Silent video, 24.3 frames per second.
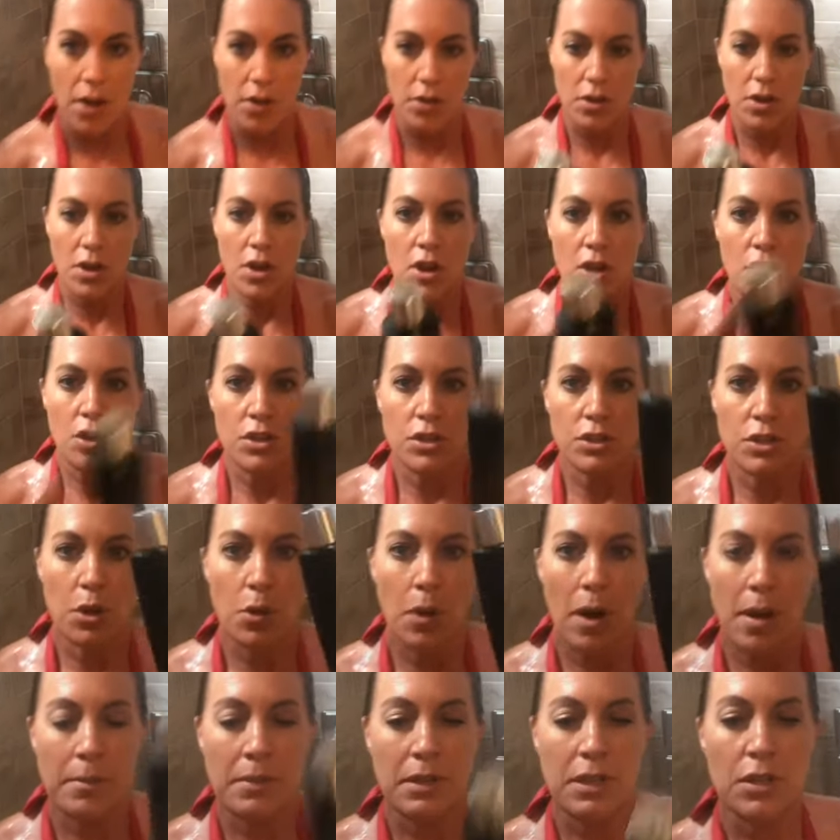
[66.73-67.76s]
So
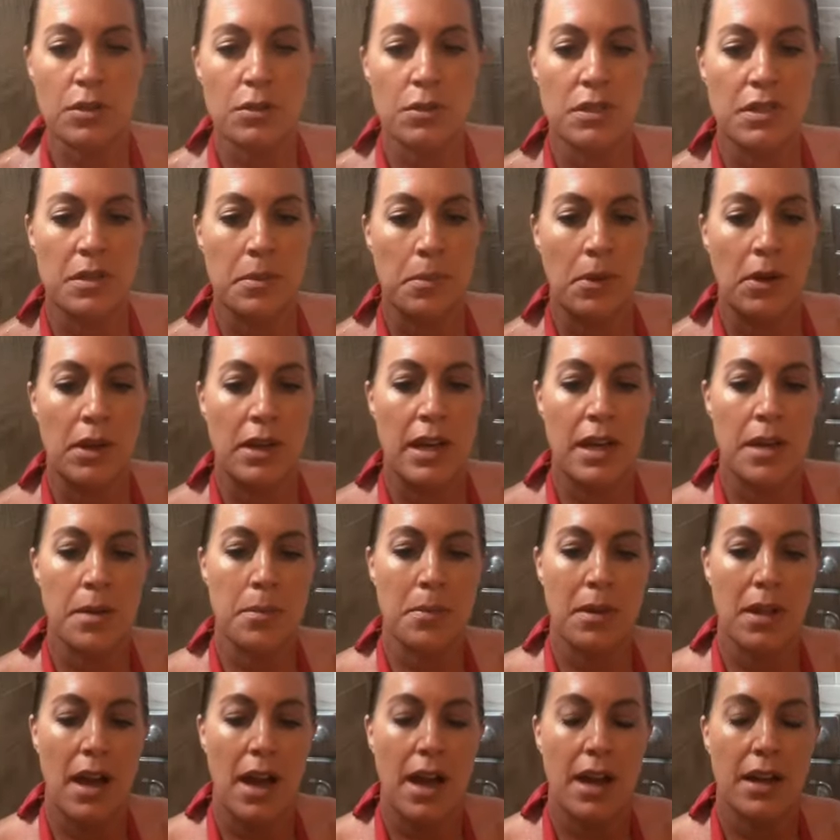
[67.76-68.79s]
I'm going to use the Monat
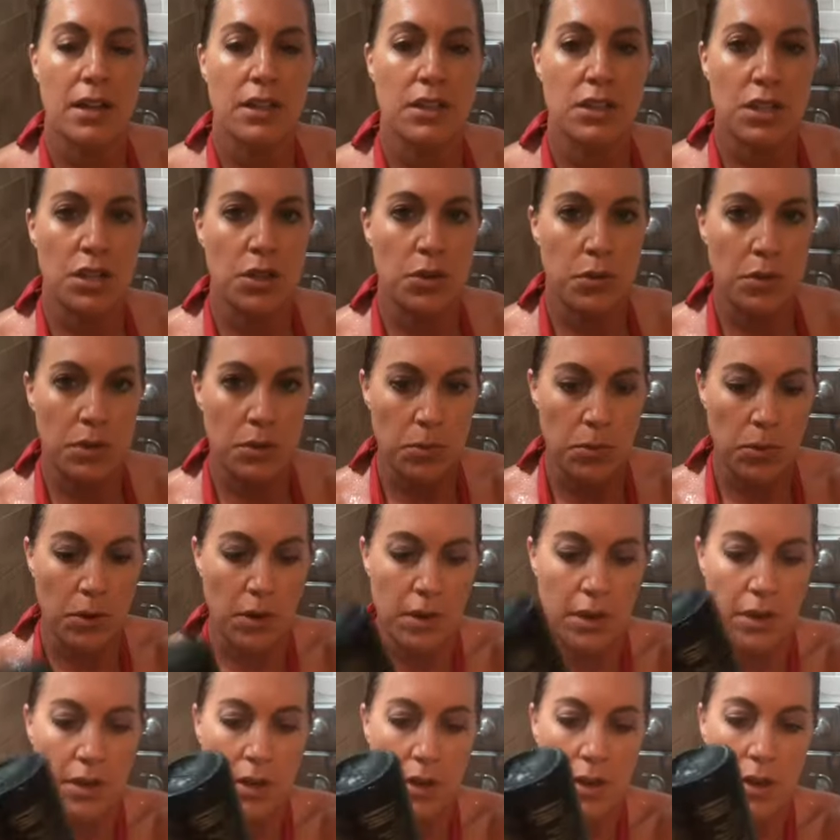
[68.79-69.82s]
Black
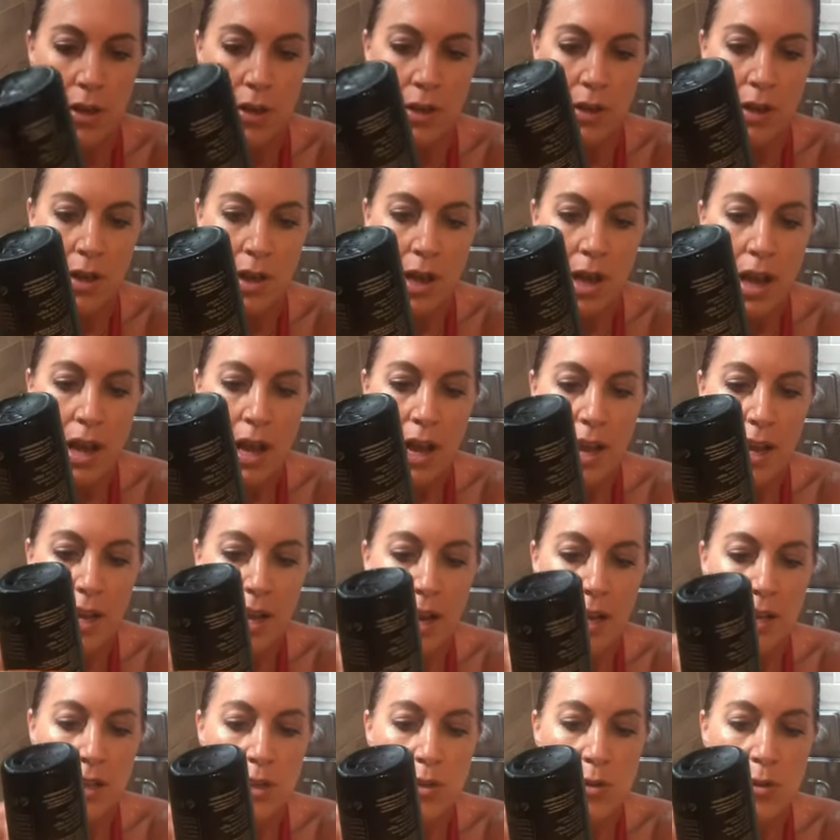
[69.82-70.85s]
2-in-1, and
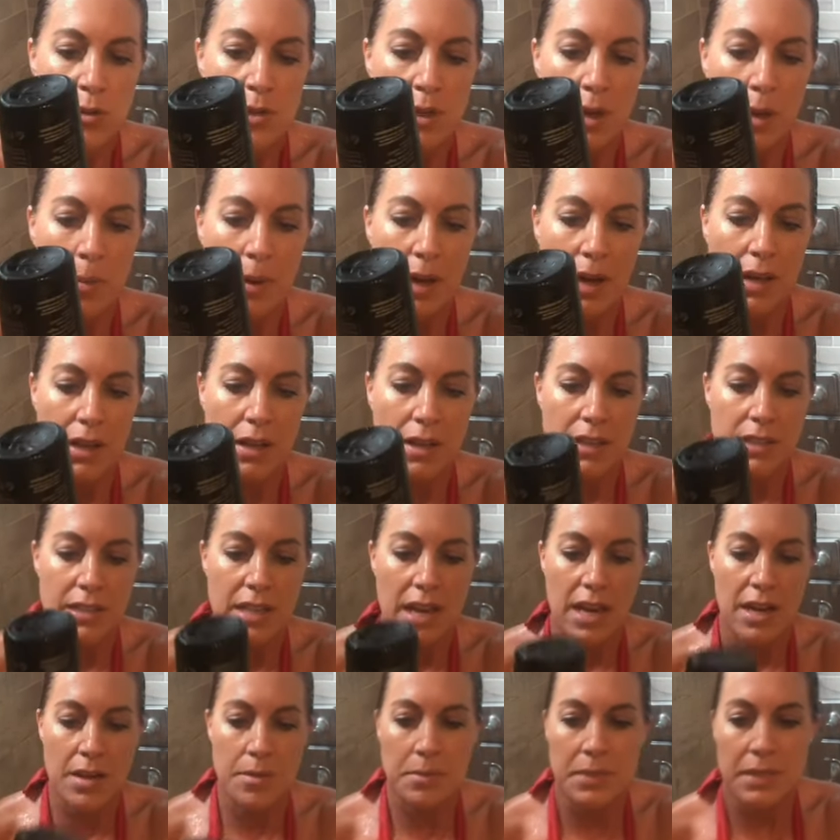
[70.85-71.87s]
I use about a
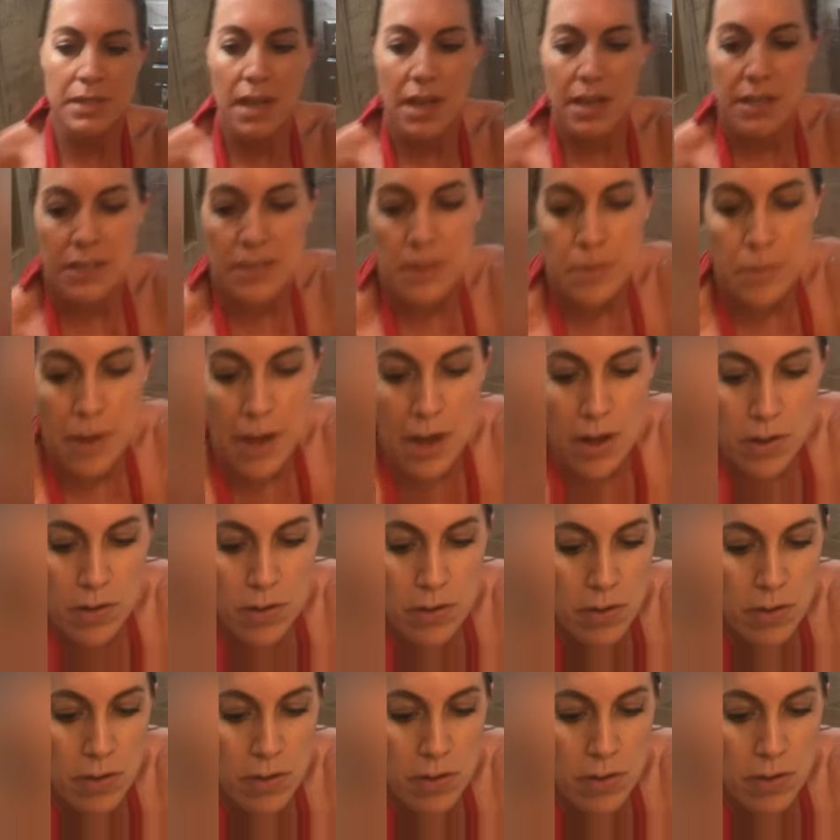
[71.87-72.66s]
dime size amount.